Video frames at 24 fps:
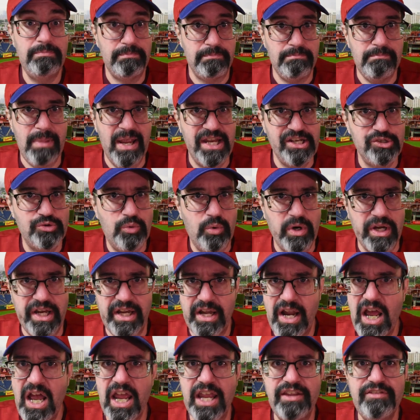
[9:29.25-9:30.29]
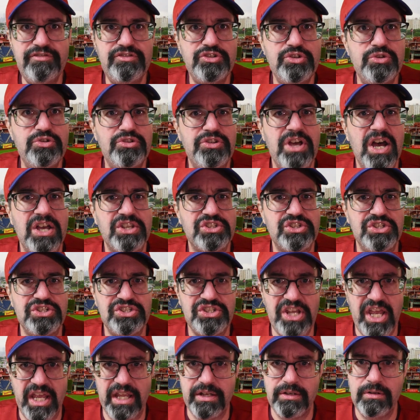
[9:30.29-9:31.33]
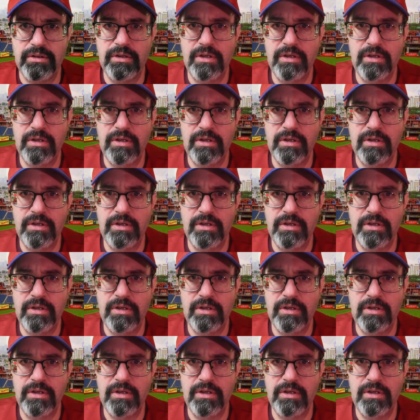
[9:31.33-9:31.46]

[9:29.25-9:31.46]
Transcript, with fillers: May 29, 2010.